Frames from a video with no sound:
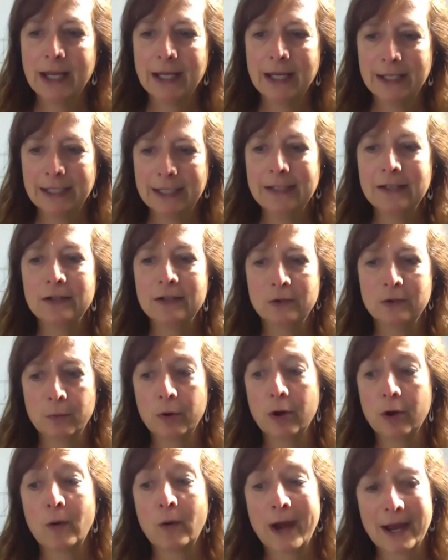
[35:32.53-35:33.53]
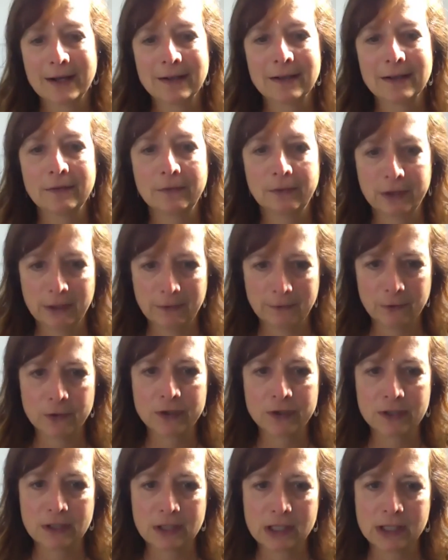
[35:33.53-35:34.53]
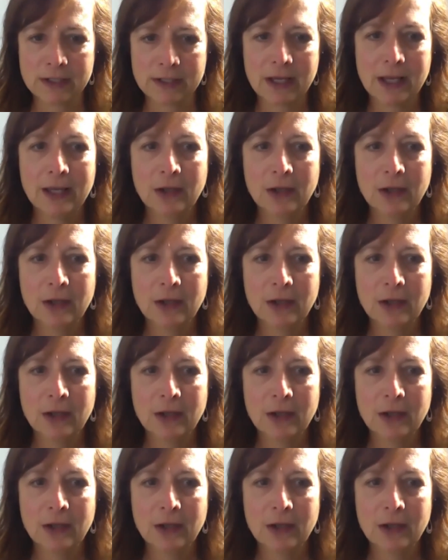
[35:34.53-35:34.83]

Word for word: need to do proactively versus